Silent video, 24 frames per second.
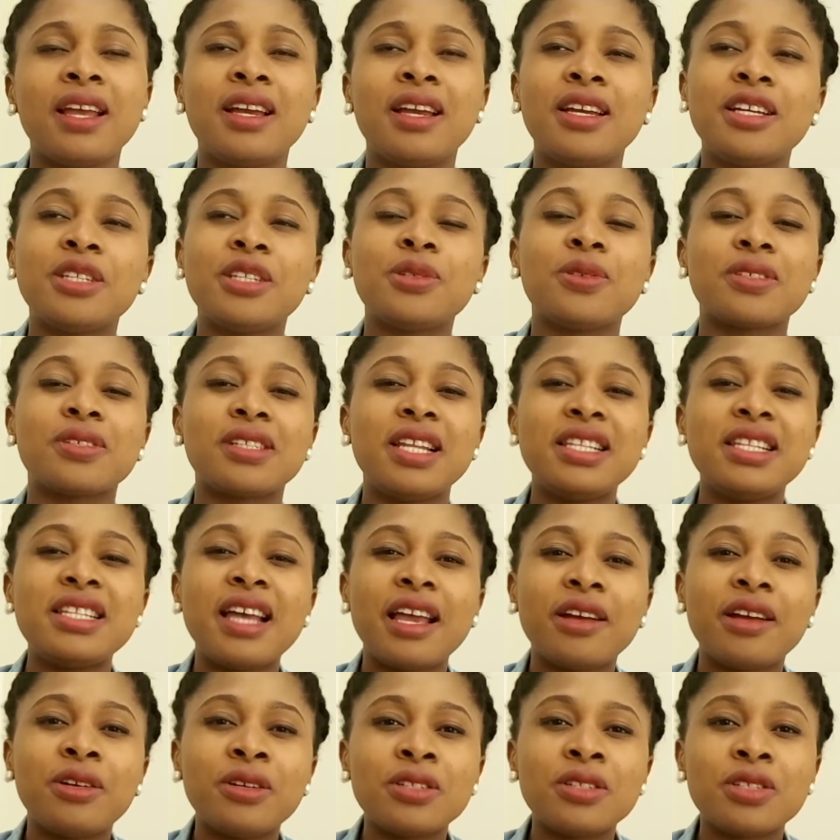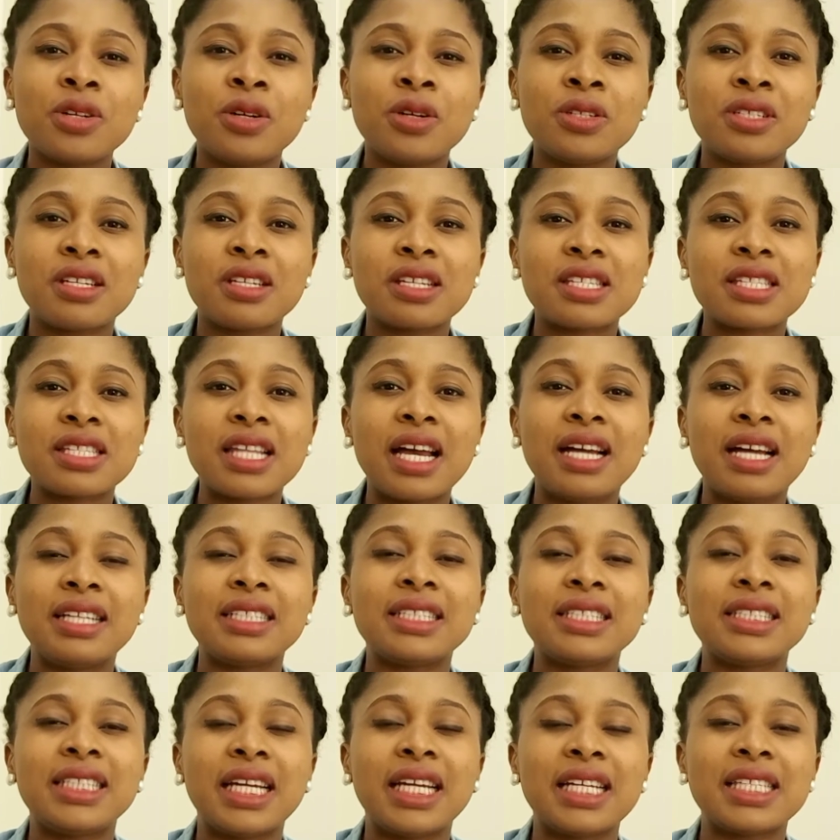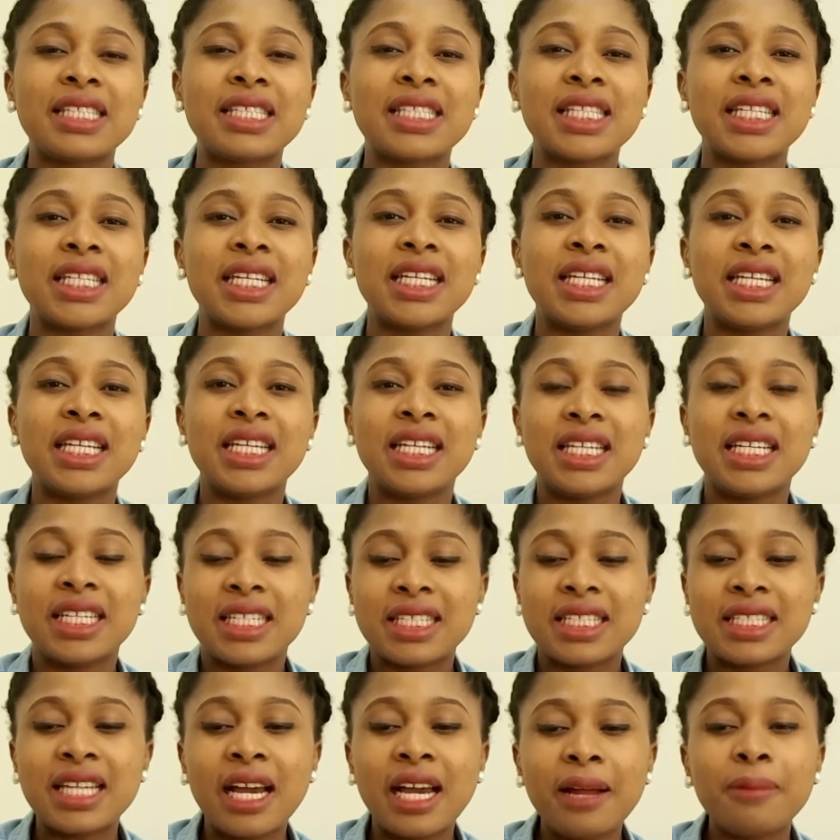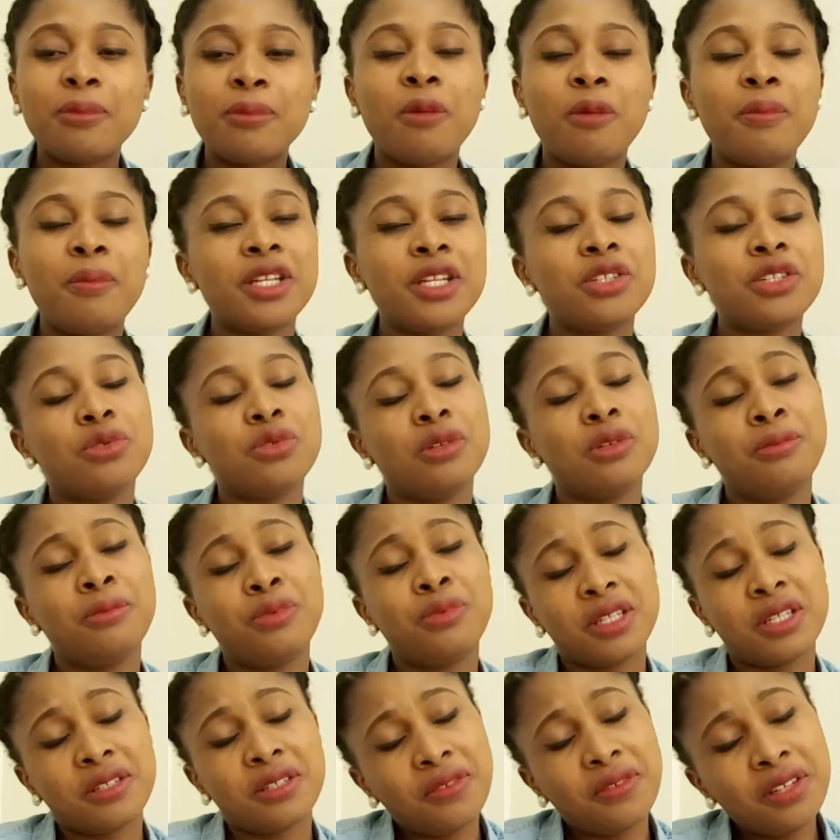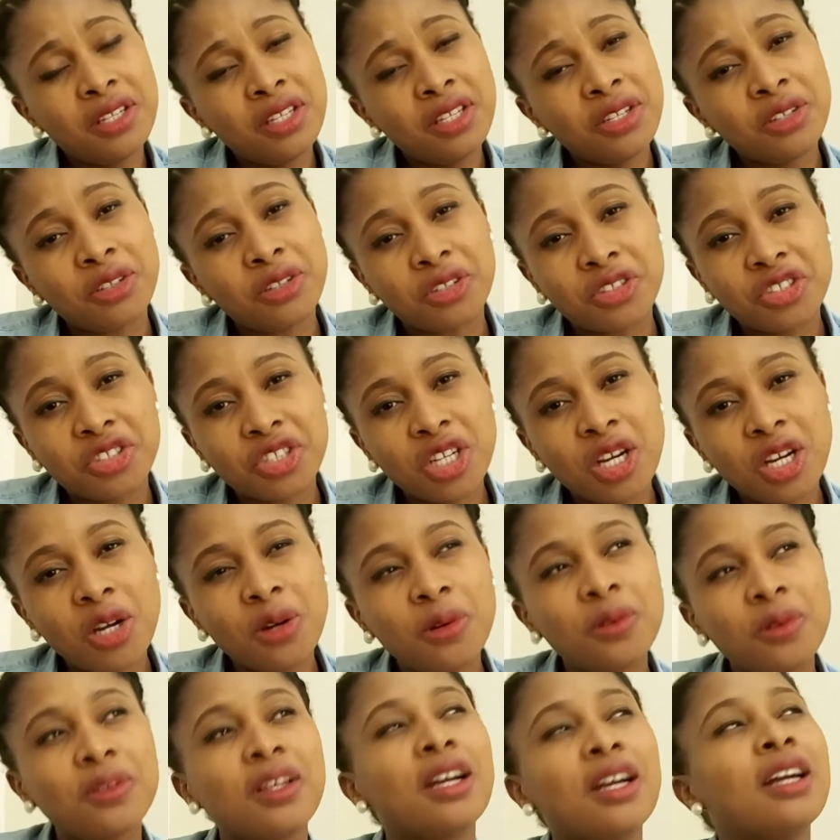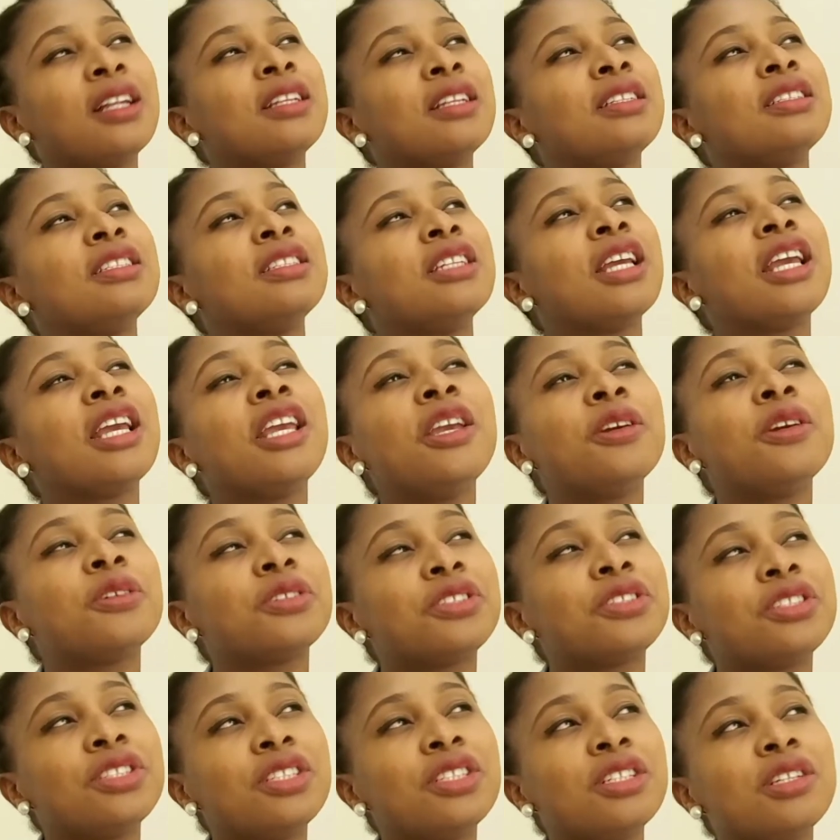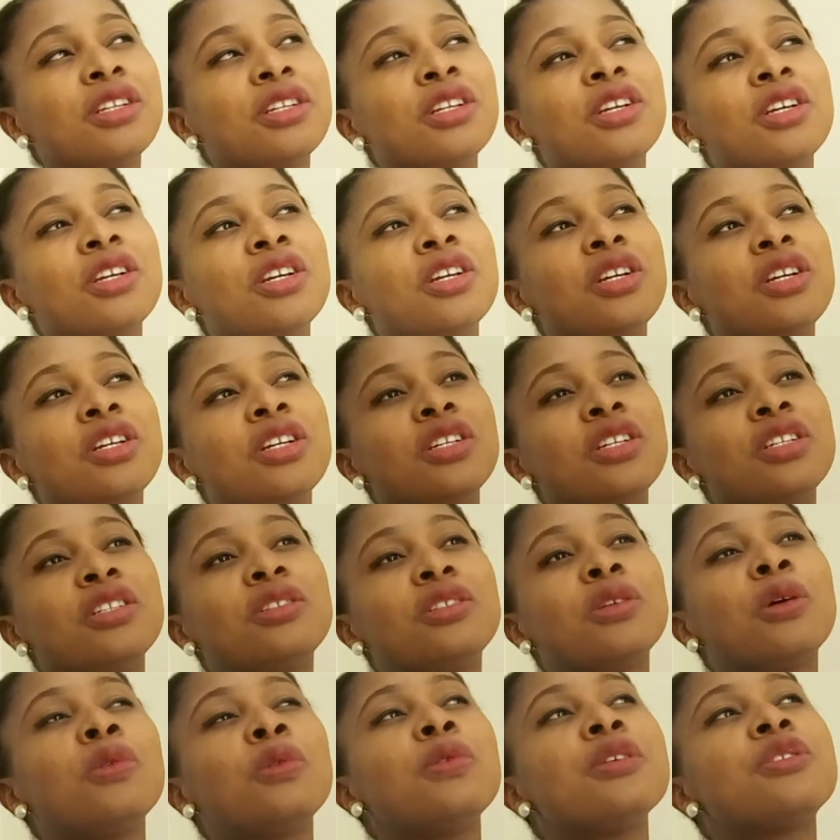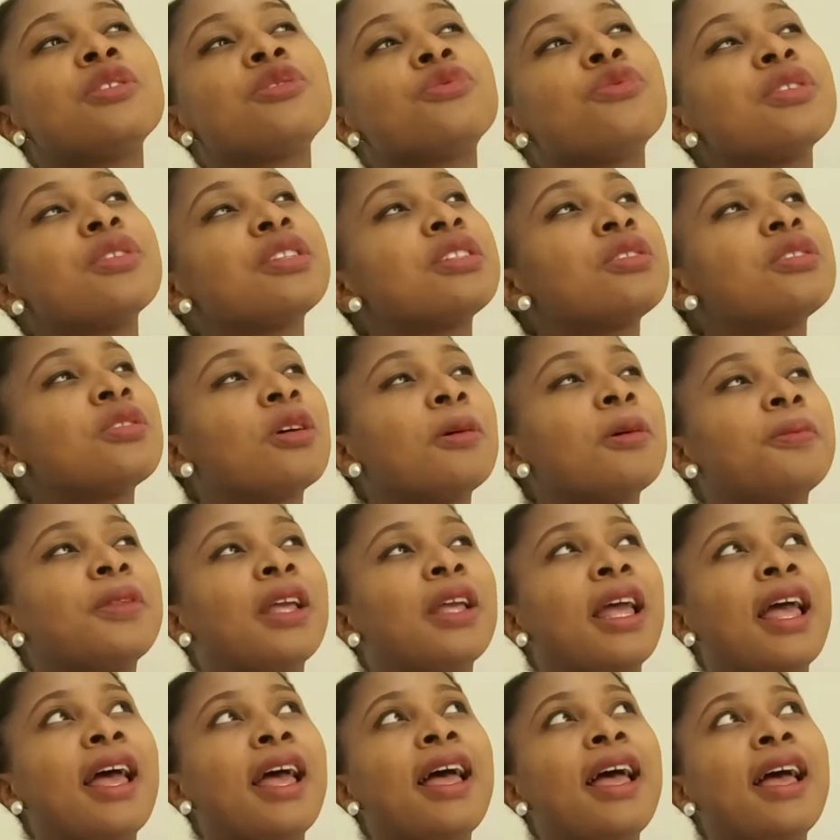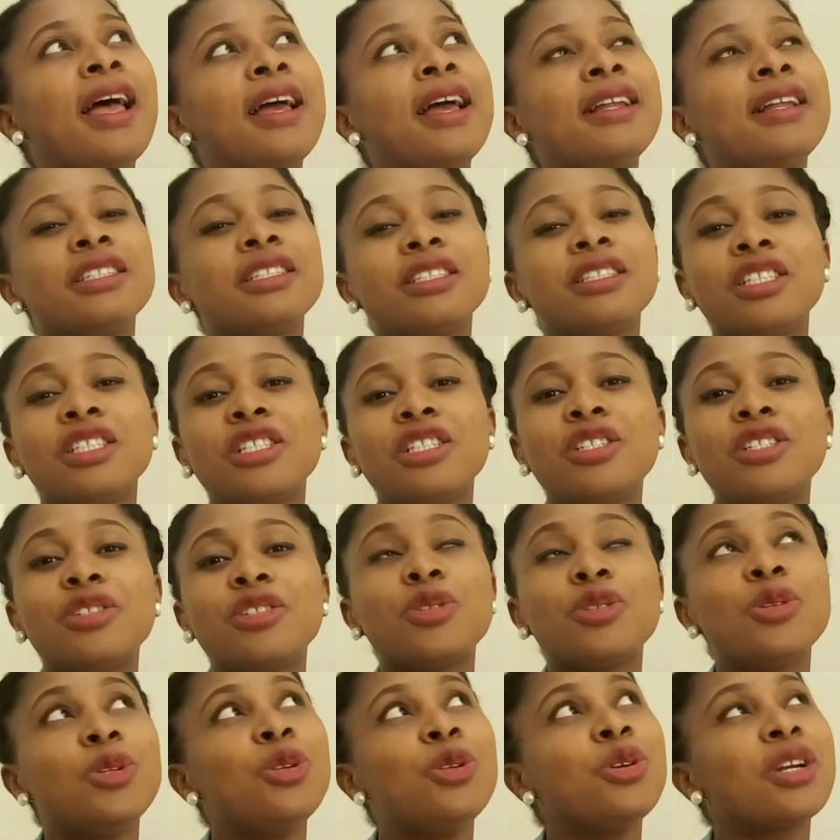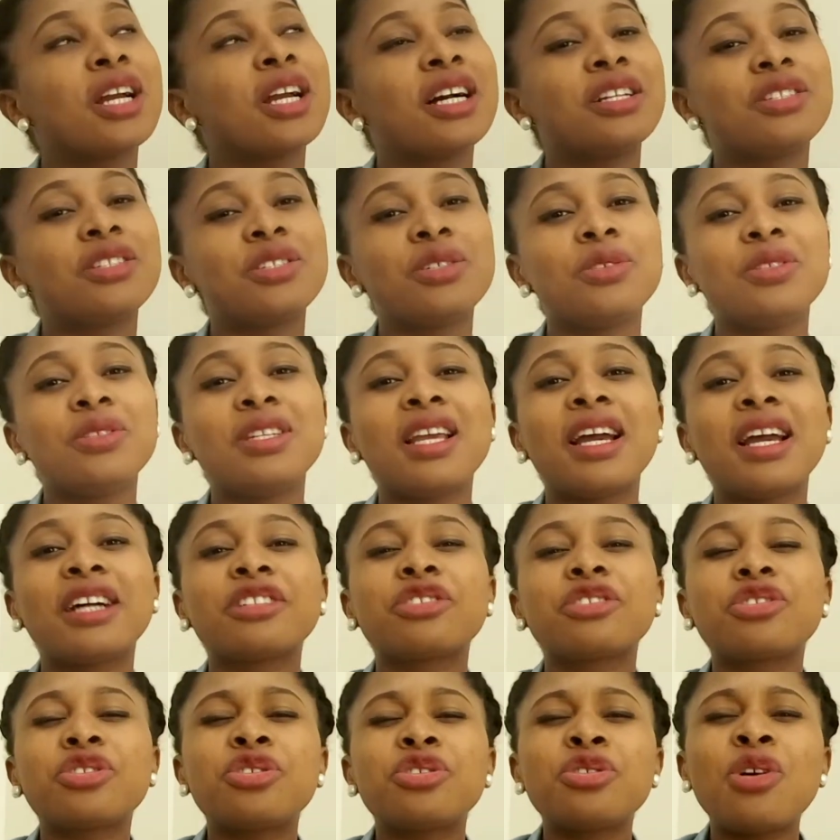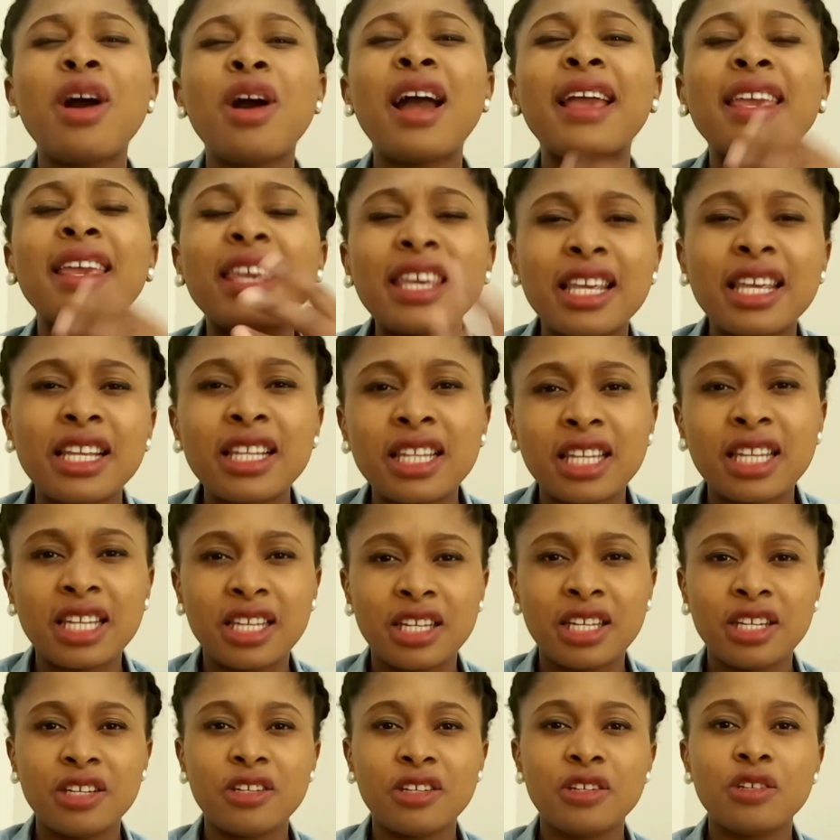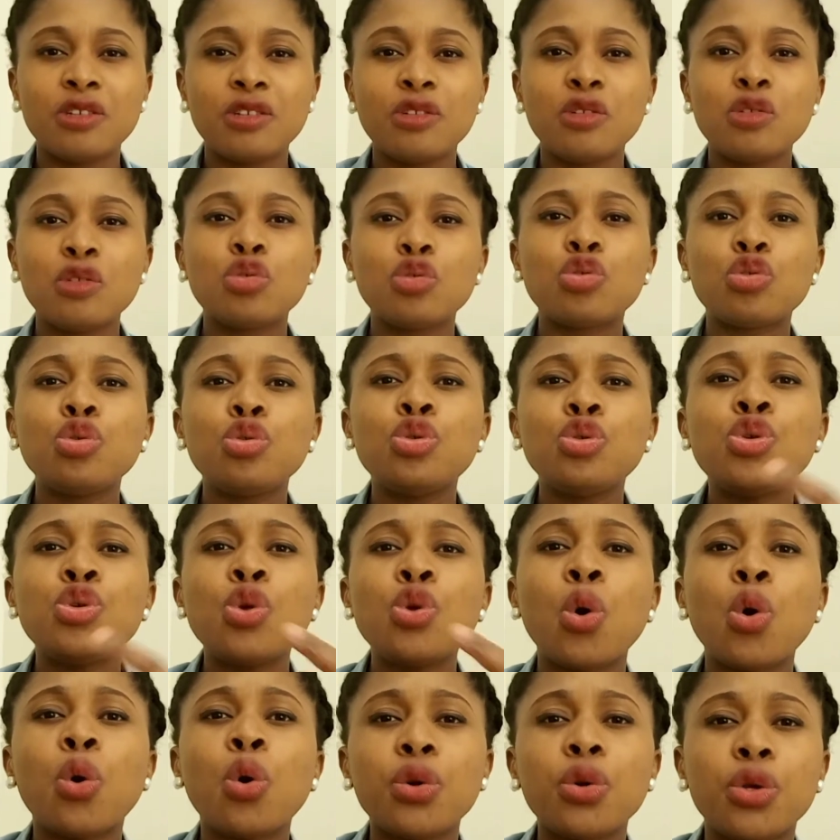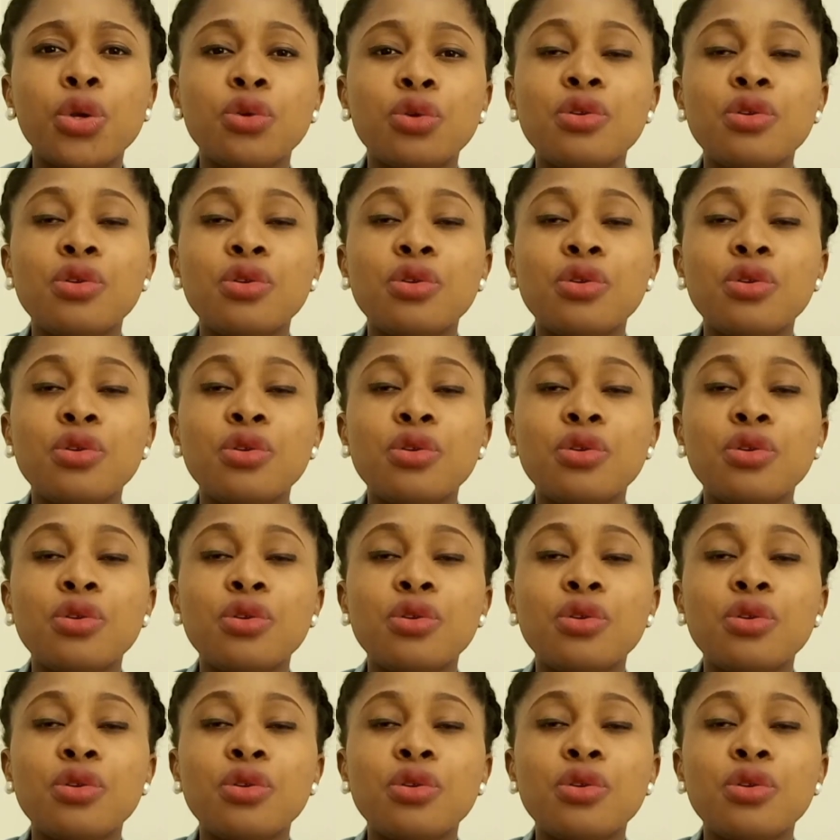It was then that I got to understand that moment you are breastfeeding your child and he or she is always raising up the head to look at you. They are trying to know you.